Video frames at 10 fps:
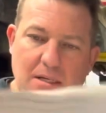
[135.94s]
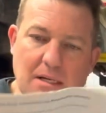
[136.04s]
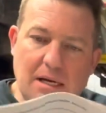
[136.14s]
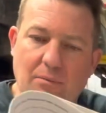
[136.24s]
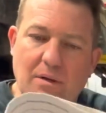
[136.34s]

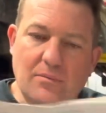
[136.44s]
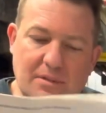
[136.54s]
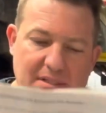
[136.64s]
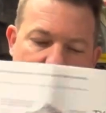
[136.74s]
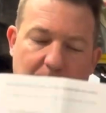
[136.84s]
I went with
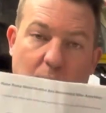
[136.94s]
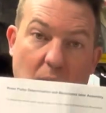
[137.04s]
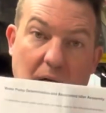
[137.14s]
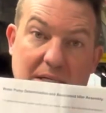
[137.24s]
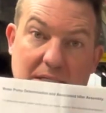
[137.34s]
type
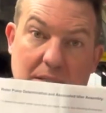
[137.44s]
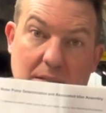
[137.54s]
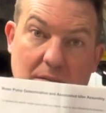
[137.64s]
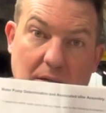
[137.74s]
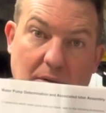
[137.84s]
1,
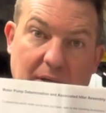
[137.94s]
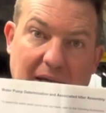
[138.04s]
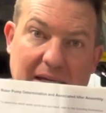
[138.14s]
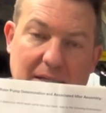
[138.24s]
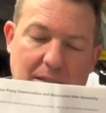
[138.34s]

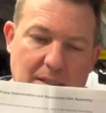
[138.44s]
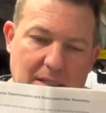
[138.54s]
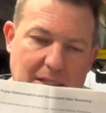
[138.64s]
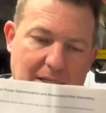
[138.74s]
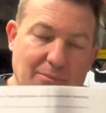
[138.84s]
okay?
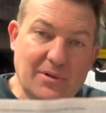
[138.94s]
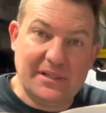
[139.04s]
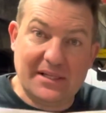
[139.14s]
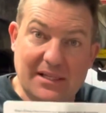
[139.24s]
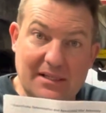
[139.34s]
And
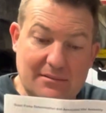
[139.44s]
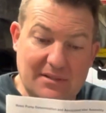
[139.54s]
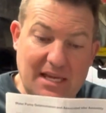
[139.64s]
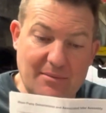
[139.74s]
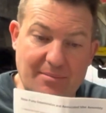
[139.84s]
really it
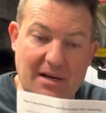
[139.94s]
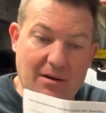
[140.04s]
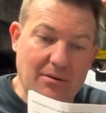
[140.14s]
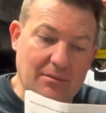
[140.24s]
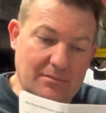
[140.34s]
came
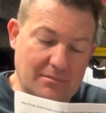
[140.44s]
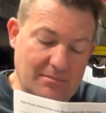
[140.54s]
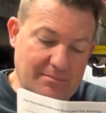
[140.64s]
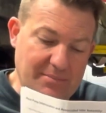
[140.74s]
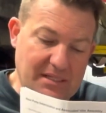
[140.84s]
about
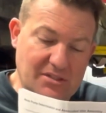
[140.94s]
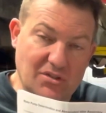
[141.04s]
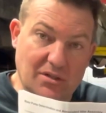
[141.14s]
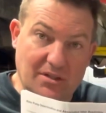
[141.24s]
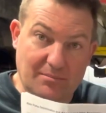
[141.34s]
based
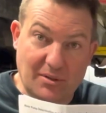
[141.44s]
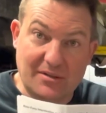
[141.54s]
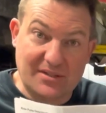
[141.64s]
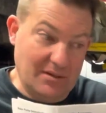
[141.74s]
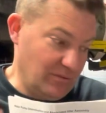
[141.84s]
on
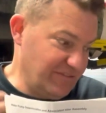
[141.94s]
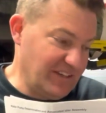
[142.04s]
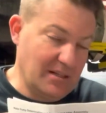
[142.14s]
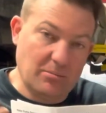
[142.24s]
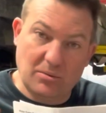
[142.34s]
parts that were
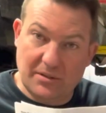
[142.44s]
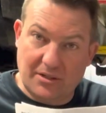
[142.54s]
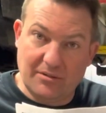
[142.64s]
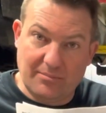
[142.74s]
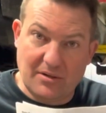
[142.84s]
available at a
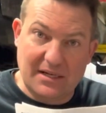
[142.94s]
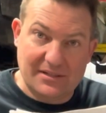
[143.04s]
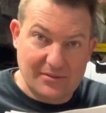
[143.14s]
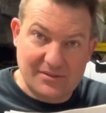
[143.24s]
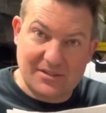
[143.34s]
good price.
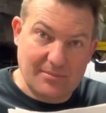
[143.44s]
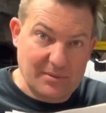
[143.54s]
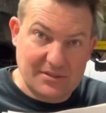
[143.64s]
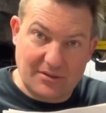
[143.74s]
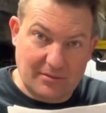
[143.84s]
So it was just a
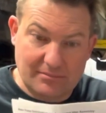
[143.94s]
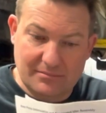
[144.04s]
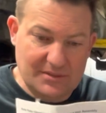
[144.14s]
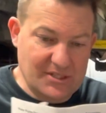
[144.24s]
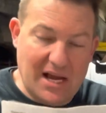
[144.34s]
bunch of
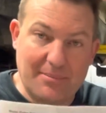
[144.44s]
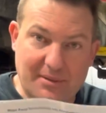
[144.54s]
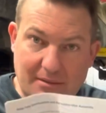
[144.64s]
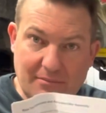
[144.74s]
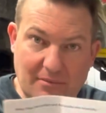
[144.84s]

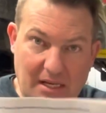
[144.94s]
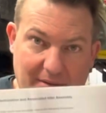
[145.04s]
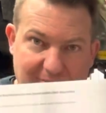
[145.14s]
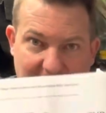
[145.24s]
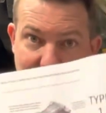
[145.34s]
shopping,
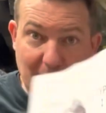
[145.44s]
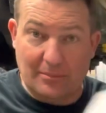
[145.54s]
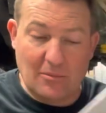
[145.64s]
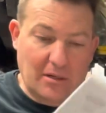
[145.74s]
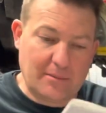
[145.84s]
right? Facebook
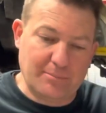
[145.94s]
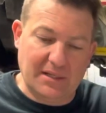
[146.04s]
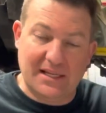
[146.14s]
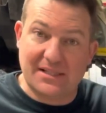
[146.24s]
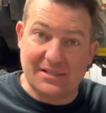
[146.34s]

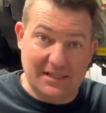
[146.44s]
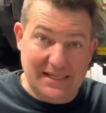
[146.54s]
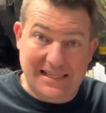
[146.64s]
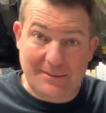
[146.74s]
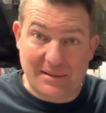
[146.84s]
Marketplace and
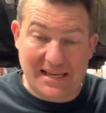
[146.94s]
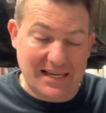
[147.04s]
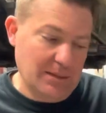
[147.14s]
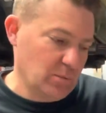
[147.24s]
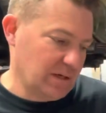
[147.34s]

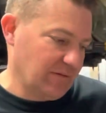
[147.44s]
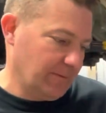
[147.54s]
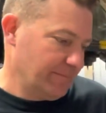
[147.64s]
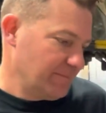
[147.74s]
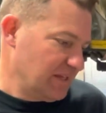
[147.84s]
eBay and
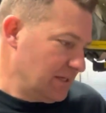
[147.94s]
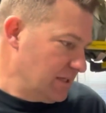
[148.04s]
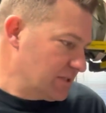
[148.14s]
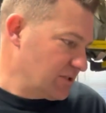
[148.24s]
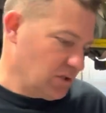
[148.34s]
whatever.
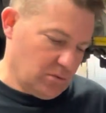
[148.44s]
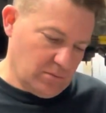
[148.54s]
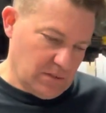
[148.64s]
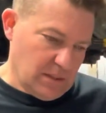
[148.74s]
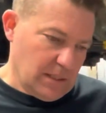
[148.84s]

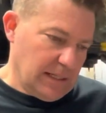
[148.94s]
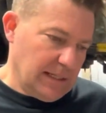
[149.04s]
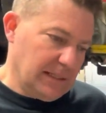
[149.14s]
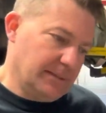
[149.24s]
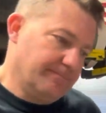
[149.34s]
So
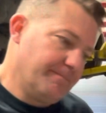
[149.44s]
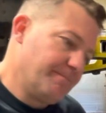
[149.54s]
let